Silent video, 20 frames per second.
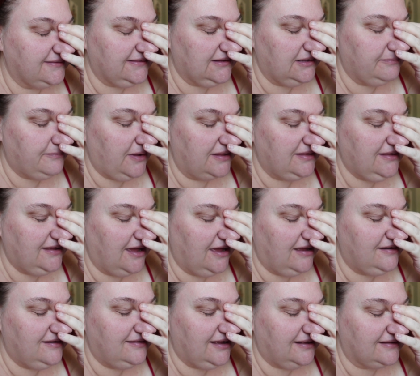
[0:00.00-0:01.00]
asleep by the
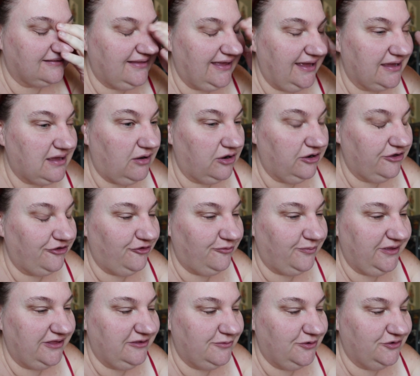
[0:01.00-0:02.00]
end and that's like
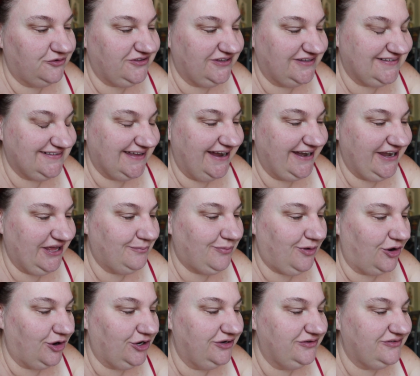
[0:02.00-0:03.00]
arguably the most exciting
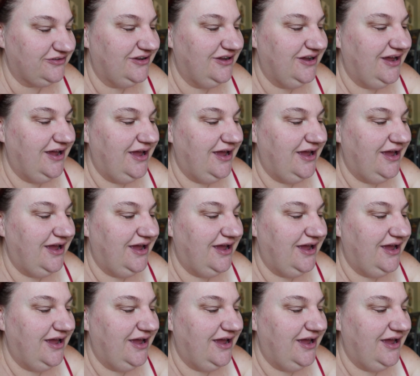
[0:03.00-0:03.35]
part.